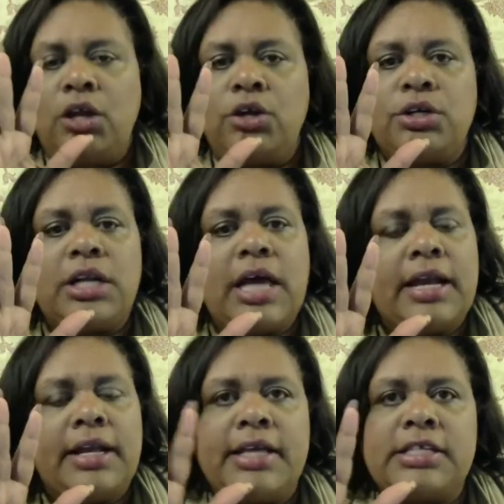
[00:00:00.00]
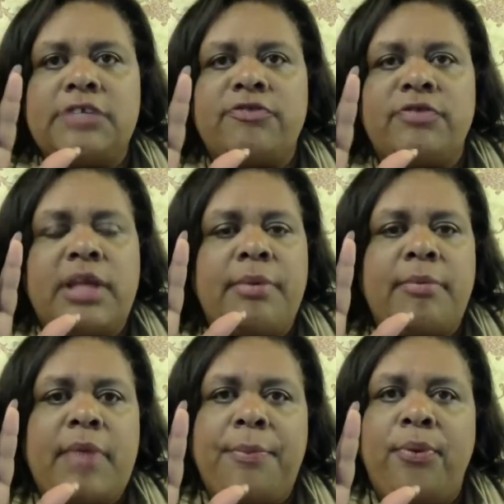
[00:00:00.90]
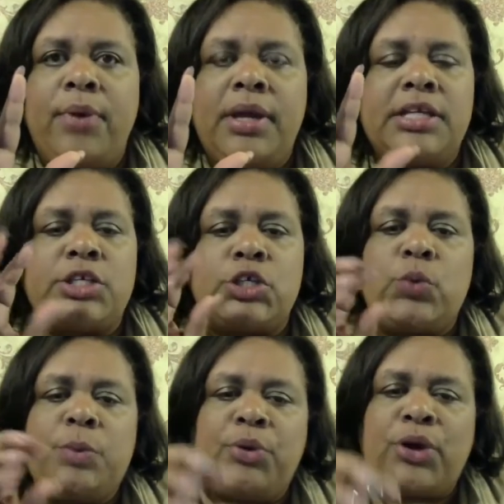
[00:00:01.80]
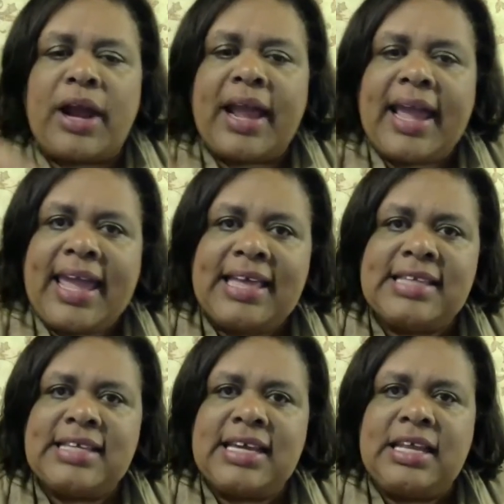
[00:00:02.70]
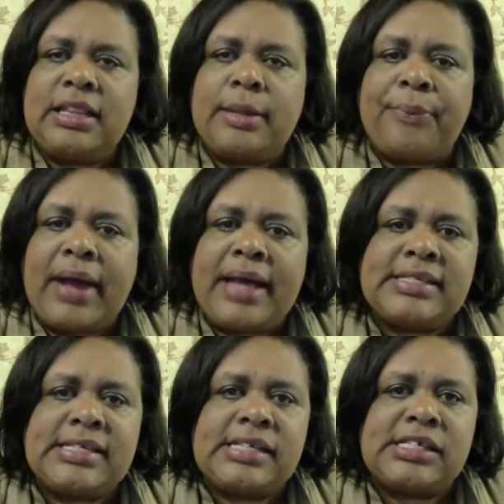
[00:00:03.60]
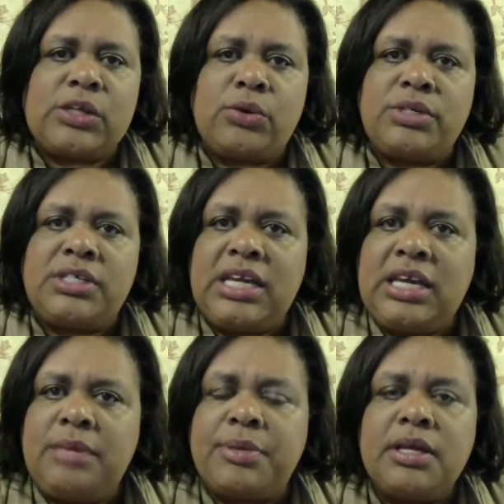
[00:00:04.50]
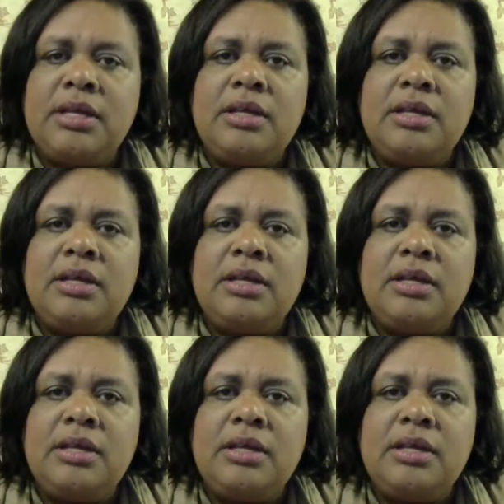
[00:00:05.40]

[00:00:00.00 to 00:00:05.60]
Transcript: I learned a lot of lessons from that. But my point is we put our hands in the process so deep